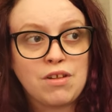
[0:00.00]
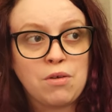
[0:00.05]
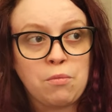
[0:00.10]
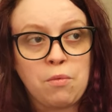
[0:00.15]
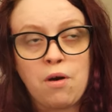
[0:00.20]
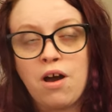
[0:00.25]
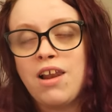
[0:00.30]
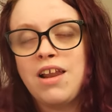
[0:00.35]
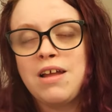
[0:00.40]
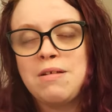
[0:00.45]

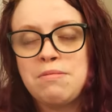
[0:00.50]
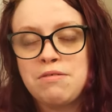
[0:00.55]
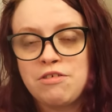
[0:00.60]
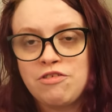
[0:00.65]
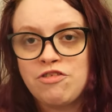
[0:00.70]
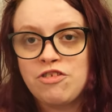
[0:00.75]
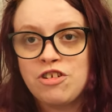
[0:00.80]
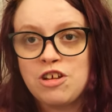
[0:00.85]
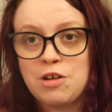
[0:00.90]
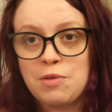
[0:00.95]
while I
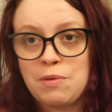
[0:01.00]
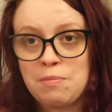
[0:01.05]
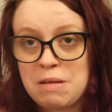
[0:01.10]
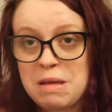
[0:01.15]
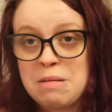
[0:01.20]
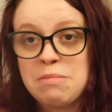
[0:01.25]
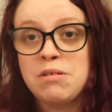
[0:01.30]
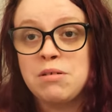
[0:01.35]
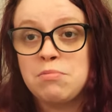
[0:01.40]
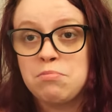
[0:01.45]
prefer it when
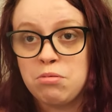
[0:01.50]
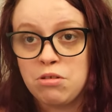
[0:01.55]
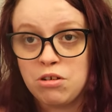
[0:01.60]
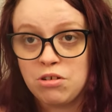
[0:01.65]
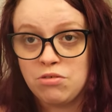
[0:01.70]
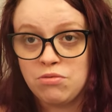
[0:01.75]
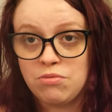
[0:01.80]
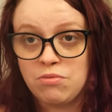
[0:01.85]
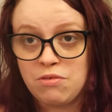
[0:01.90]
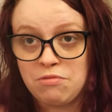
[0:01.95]
people are
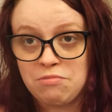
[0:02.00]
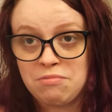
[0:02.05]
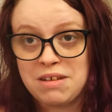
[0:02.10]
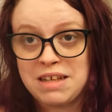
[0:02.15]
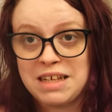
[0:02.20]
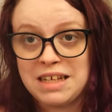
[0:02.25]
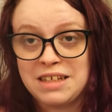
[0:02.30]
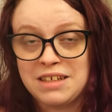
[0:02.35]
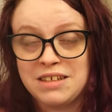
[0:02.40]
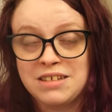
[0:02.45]
blunt with
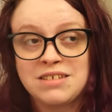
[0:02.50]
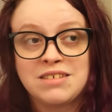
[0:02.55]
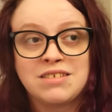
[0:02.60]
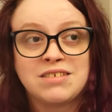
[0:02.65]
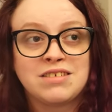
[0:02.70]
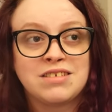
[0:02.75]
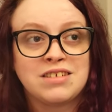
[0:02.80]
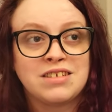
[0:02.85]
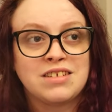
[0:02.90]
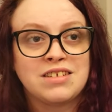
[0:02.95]
me,
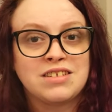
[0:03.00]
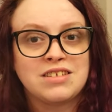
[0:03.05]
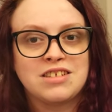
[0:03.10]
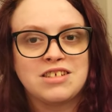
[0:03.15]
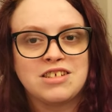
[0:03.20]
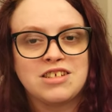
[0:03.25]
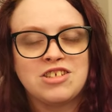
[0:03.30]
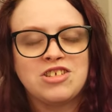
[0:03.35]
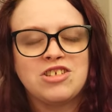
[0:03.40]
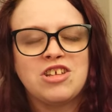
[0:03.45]

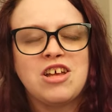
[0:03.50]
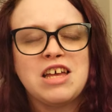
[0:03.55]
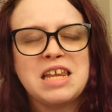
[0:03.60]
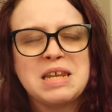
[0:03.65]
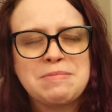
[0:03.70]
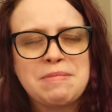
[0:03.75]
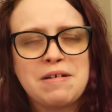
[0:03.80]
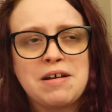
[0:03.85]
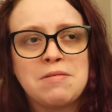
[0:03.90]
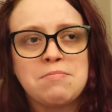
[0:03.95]
there's a
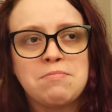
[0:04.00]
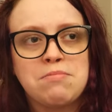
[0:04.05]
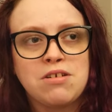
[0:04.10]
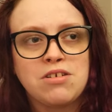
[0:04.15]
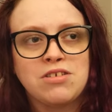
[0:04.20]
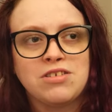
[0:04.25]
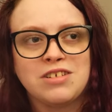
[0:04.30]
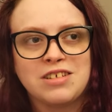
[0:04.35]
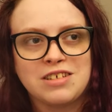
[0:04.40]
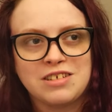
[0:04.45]
certain amount of
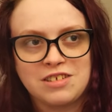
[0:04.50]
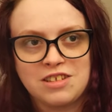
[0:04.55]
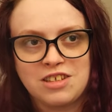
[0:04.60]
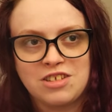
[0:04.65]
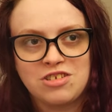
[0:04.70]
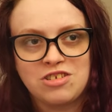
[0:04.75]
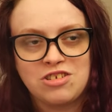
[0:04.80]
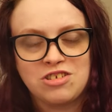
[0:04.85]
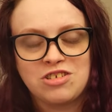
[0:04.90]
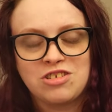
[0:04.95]
bluntness
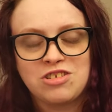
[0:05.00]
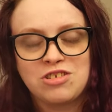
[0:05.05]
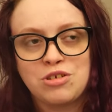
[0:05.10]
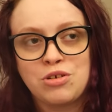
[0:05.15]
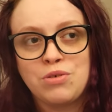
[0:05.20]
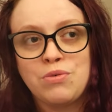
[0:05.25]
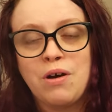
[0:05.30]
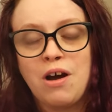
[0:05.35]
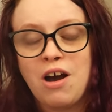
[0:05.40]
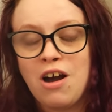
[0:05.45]
that's just
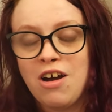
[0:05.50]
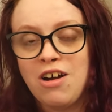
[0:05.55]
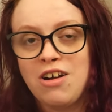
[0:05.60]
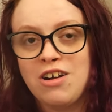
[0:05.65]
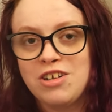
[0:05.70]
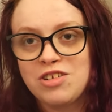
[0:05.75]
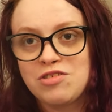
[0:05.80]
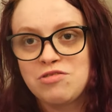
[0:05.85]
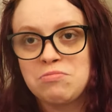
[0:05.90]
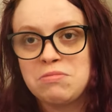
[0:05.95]
too
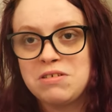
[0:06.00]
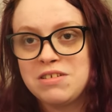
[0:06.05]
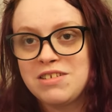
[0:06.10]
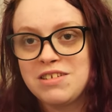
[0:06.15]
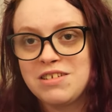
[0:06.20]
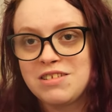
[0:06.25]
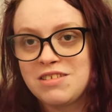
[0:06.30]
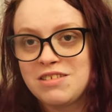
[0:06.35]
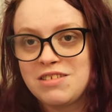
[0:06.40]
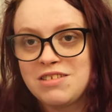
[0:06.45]
harsh for me
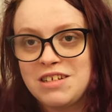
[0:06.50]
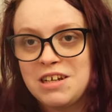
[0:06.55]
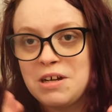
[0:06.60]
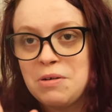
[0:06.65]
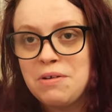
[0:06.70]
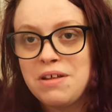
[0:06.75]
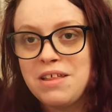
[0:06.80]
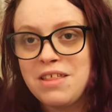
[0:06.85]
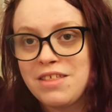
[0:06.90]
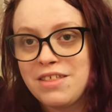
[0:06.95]
to
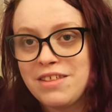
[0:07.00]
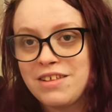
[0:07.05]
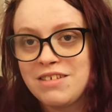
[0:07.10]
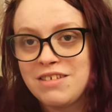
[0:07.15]
deal with.